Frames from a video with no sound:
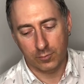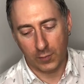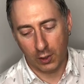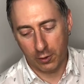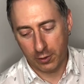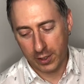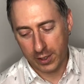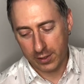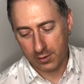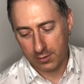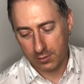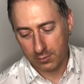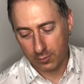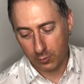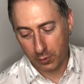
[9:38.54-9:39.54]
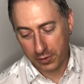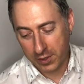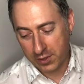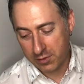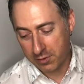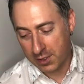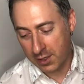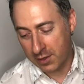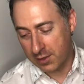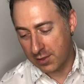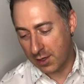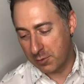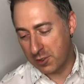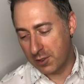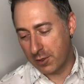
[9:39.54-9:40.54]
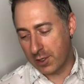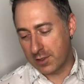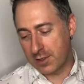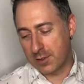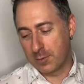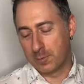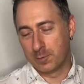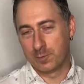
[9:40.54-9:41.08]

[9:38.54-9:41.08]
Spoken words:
All right. Well, thanks for taking the time to do this.